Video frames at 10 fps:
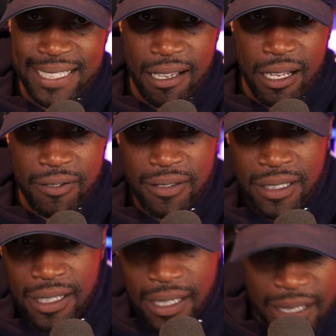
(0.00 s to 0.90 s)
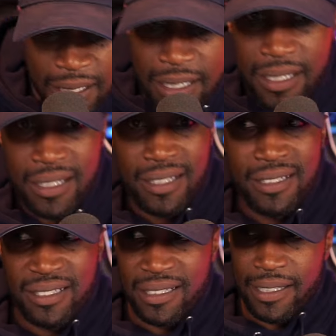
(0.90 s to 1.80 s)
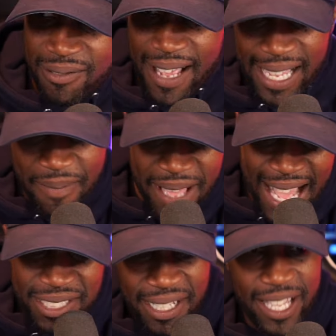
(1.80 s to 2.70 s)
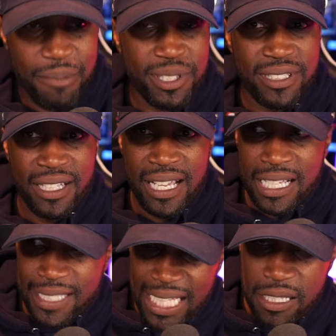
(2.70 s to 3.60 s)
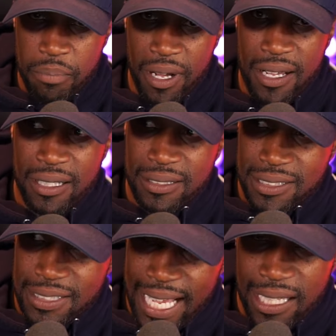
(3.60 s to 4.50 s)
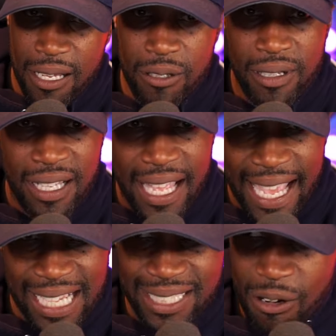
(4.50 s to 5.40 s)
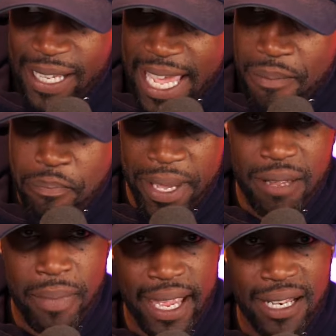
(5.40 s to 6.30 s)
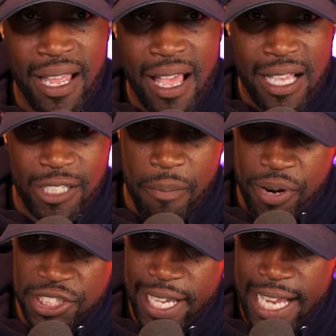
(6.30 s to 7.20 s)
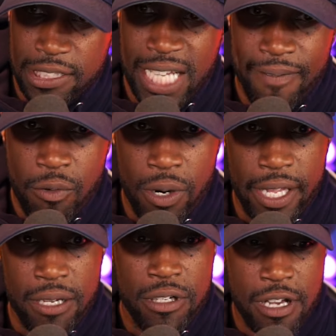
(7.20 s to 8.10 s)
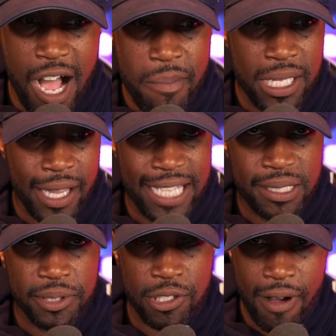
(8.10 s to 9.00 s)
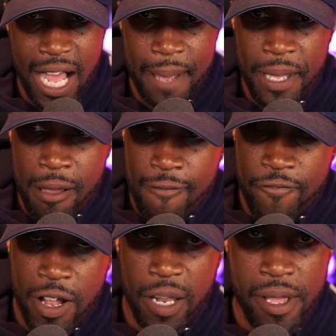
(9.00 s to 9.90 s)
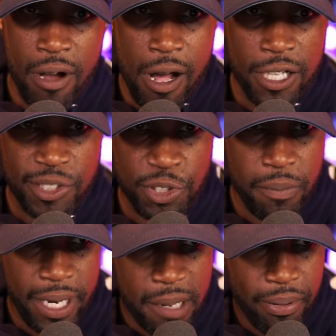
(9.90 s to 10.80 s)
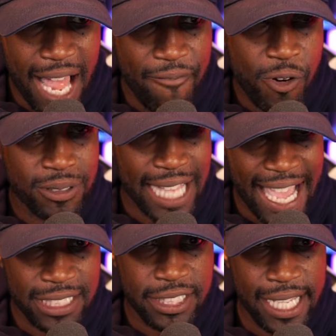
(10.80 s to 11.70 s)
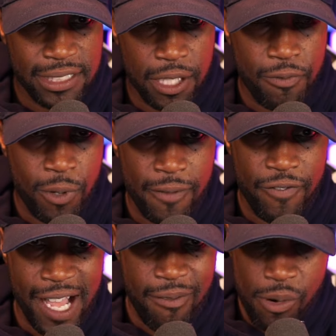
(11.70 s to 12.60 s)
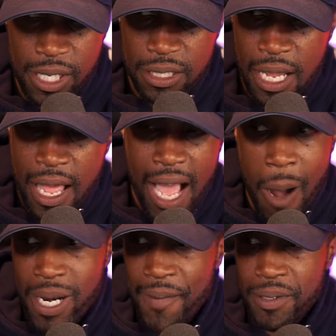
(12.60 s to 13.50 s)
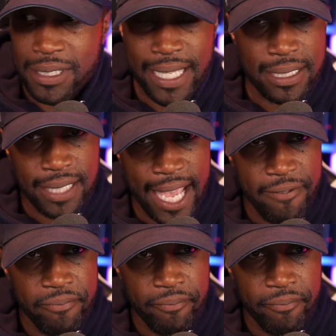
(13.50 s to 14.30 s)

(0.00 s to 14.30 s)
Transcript: off. Right, keep your eyes on the hips, not the ball, stay low, and don't get bit, man. So I appreciate each and every one of you. Comment, like, subscribe, follow me on all social media platforms at JTuck151. I want everyone to stay safe,